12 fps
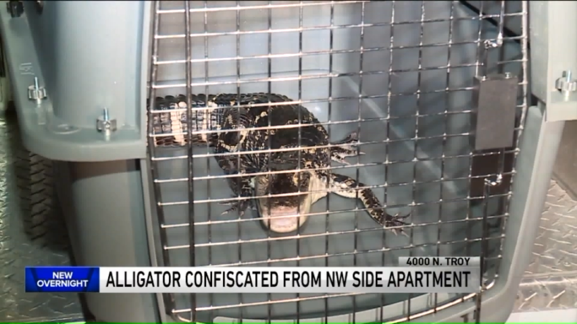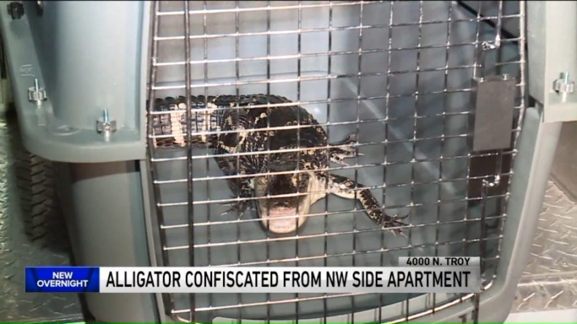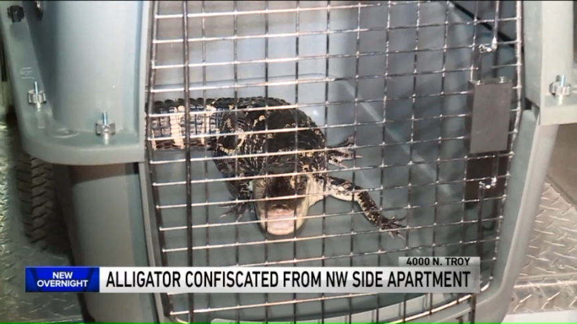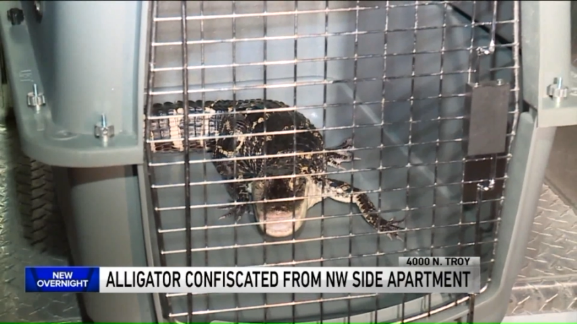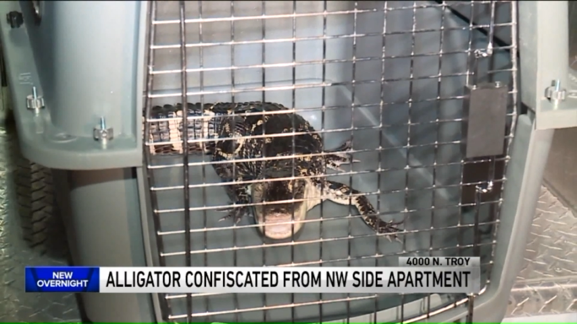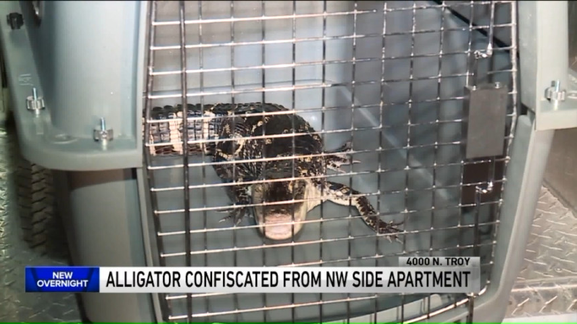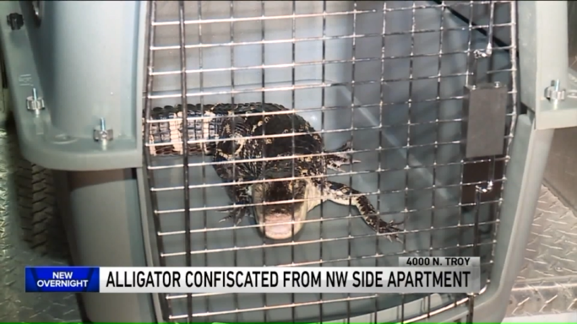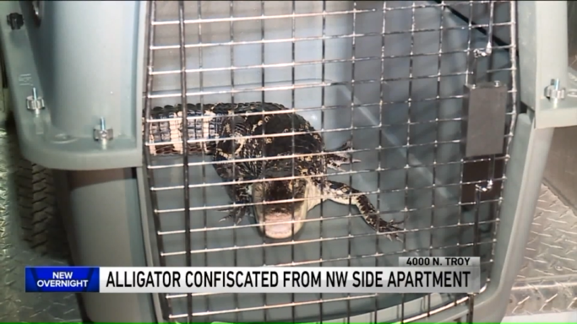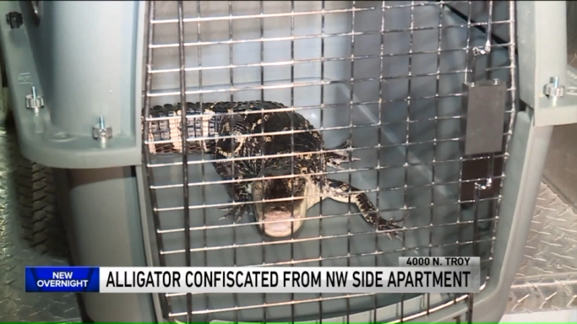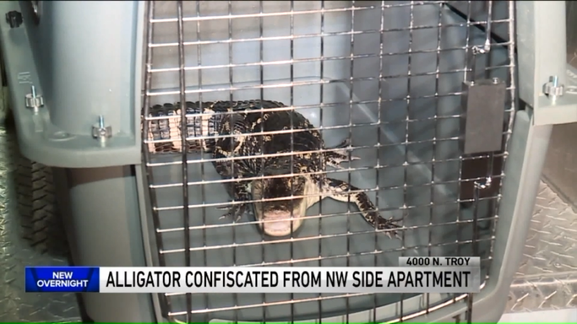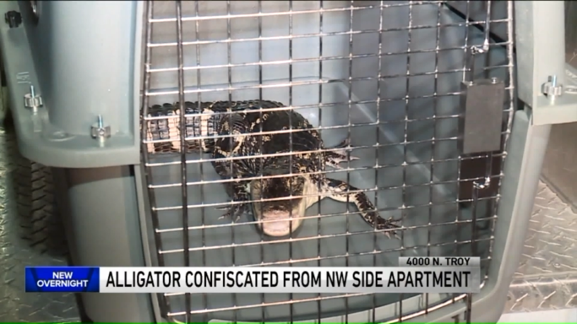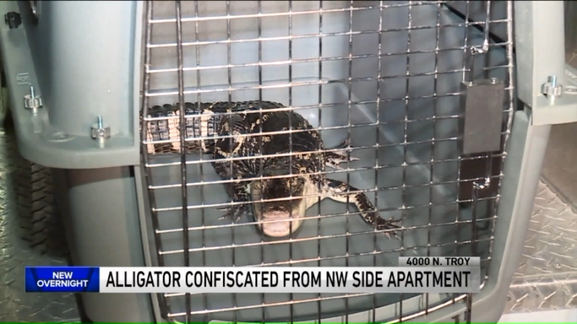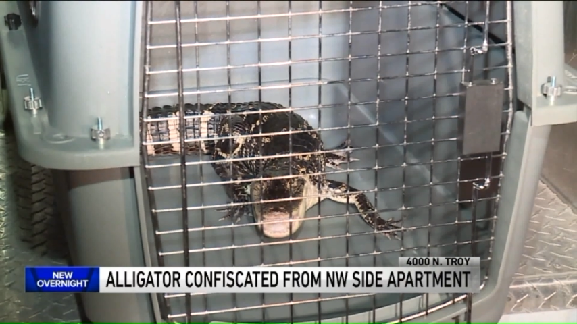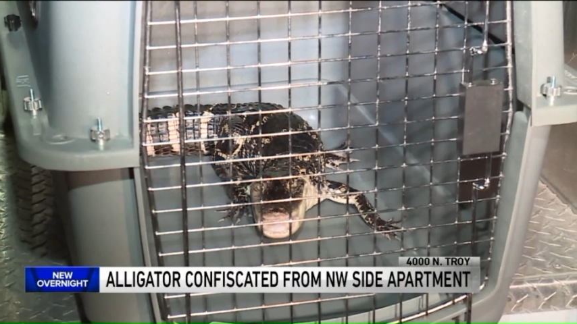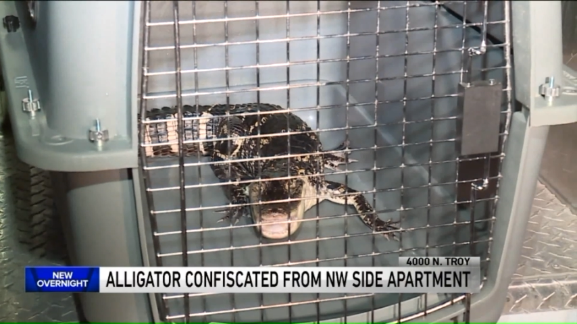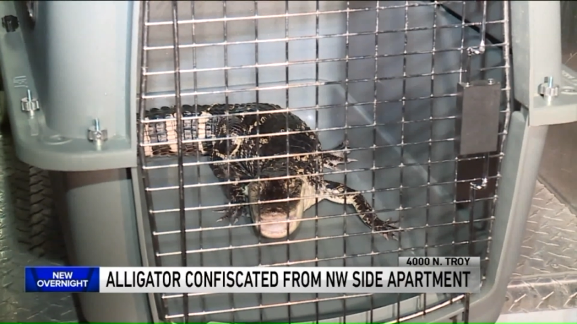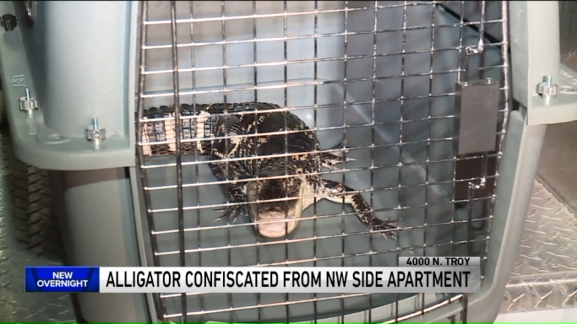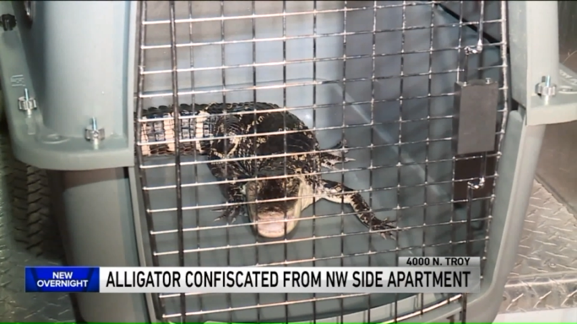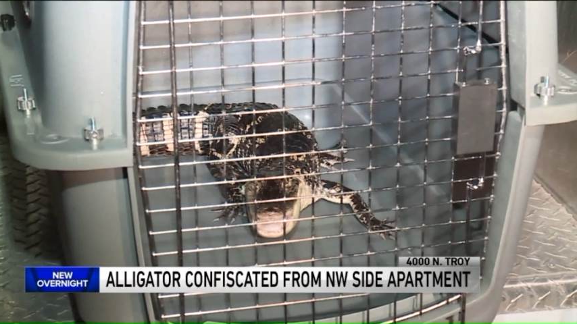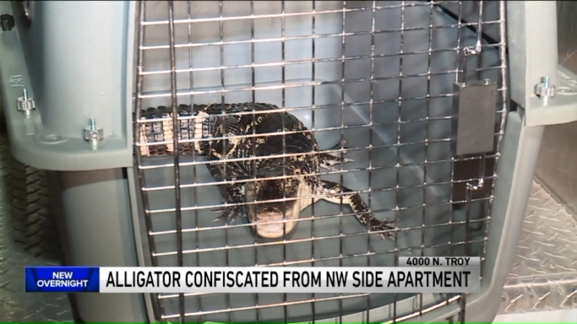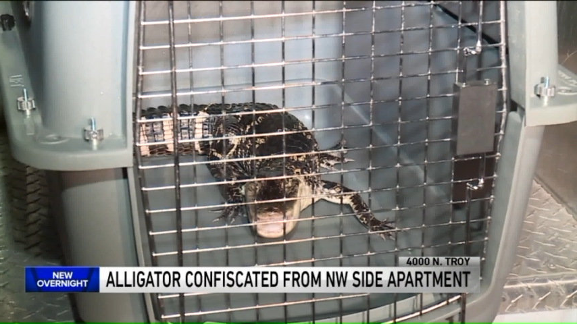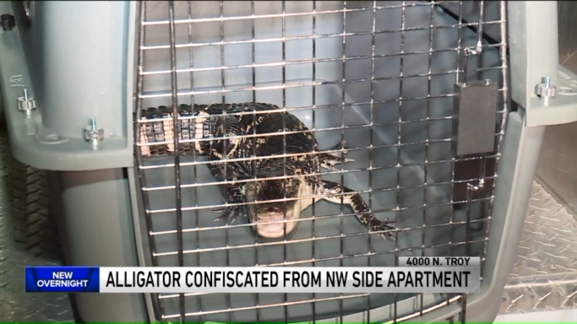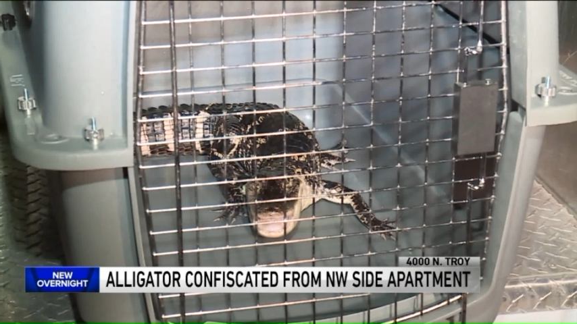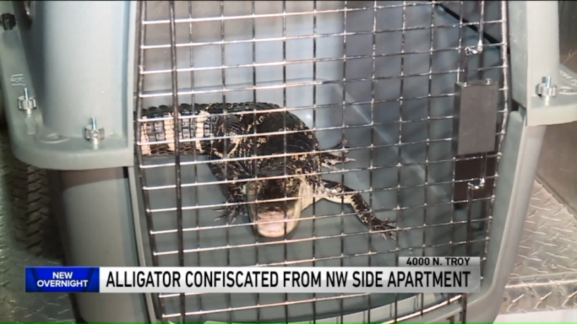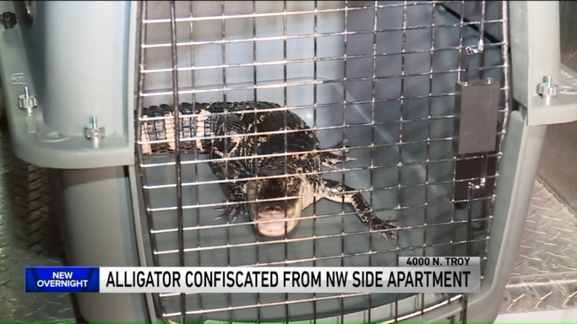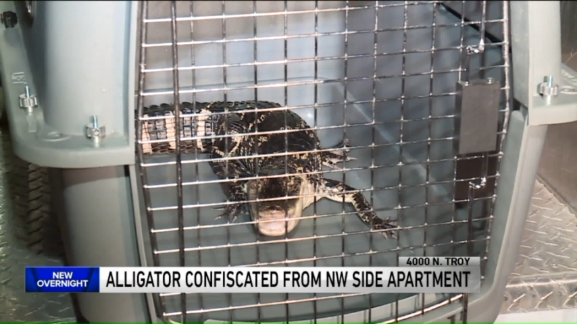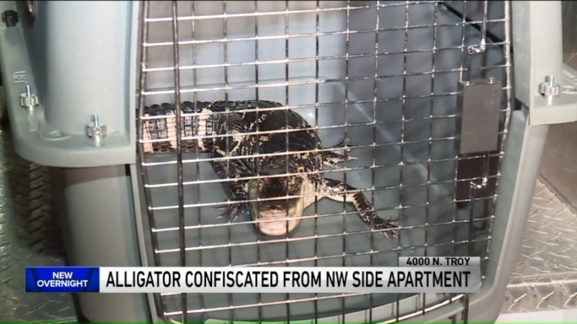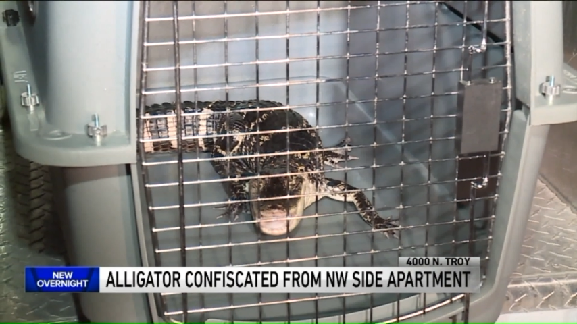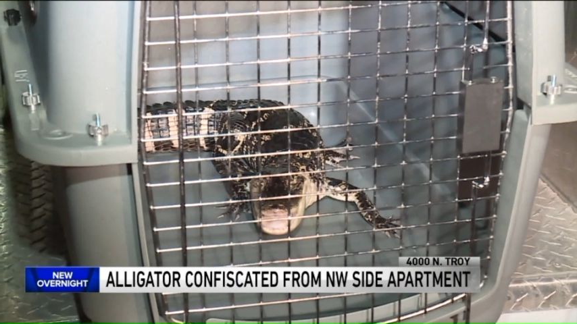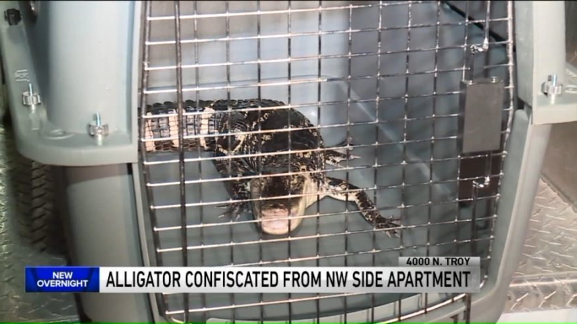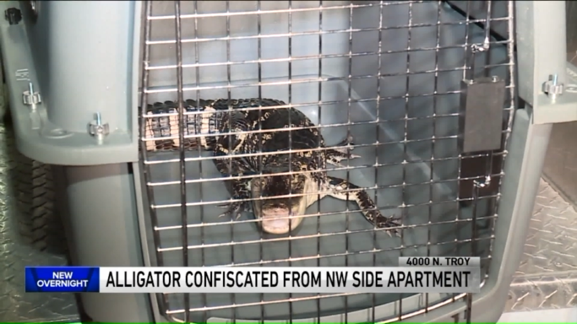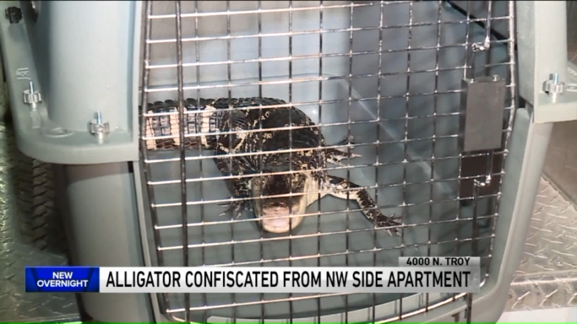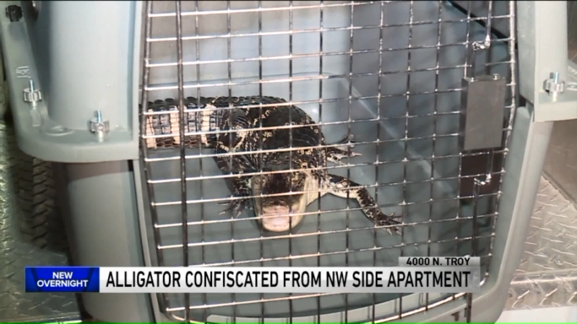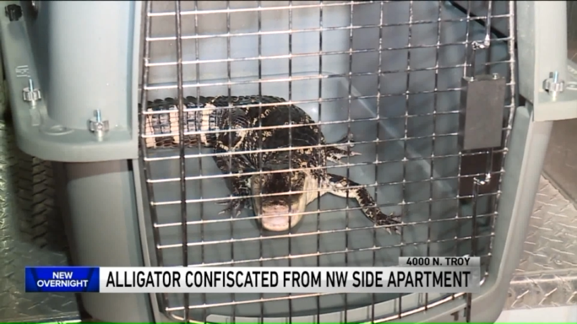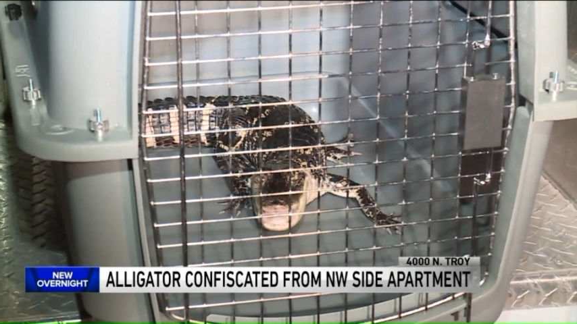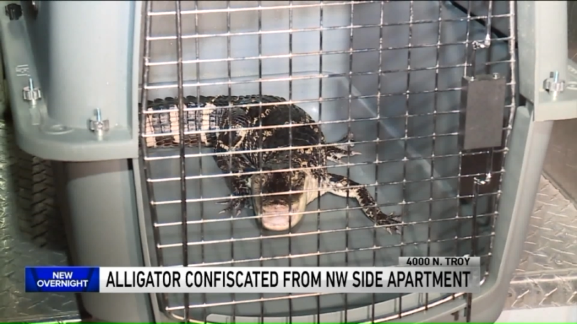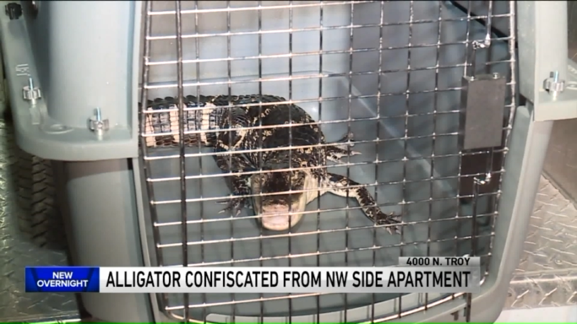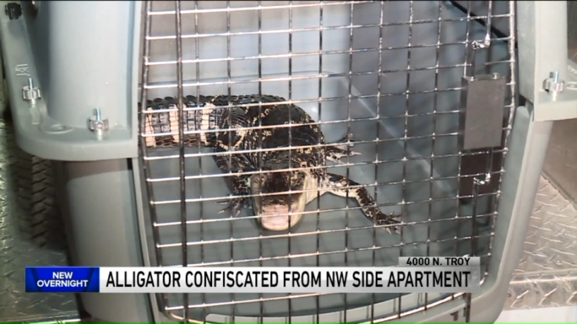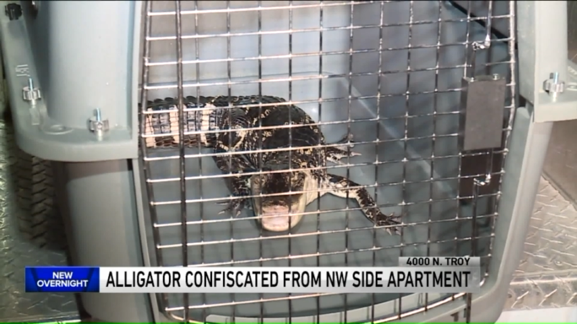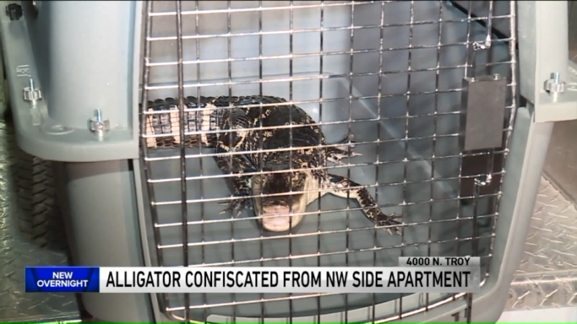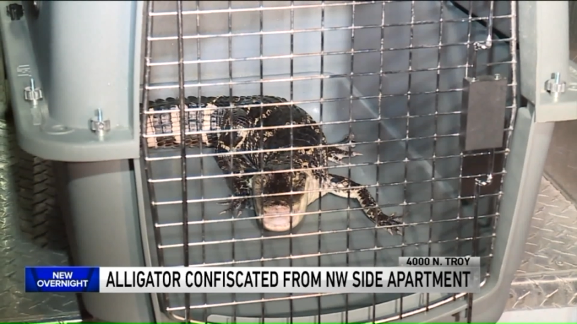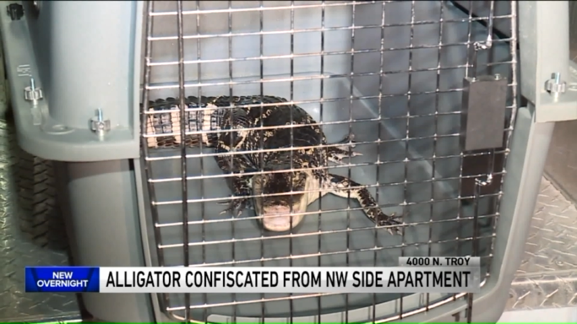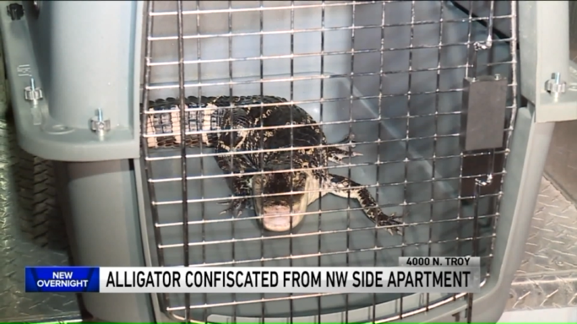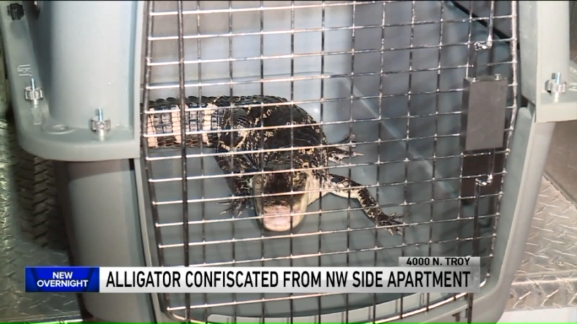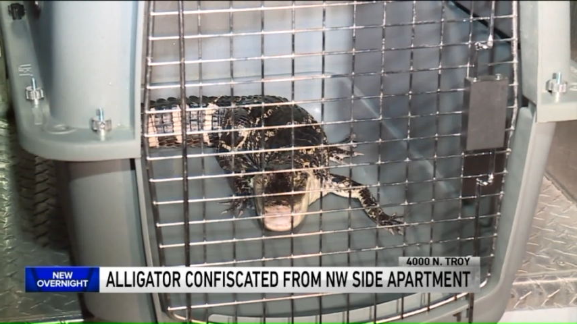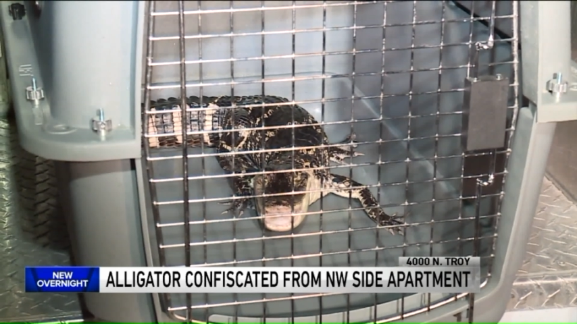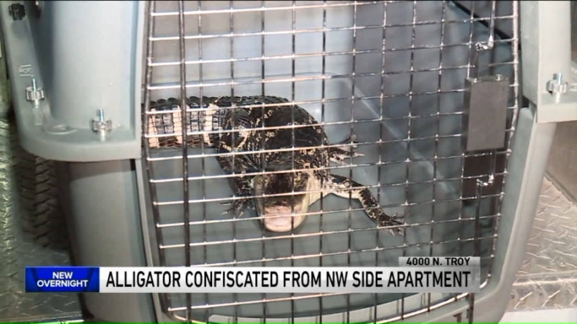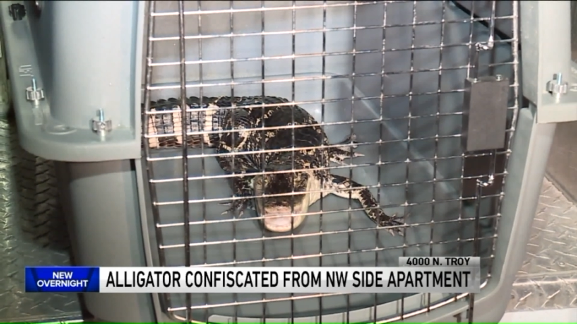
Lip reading: Nobody's mouth can be seen.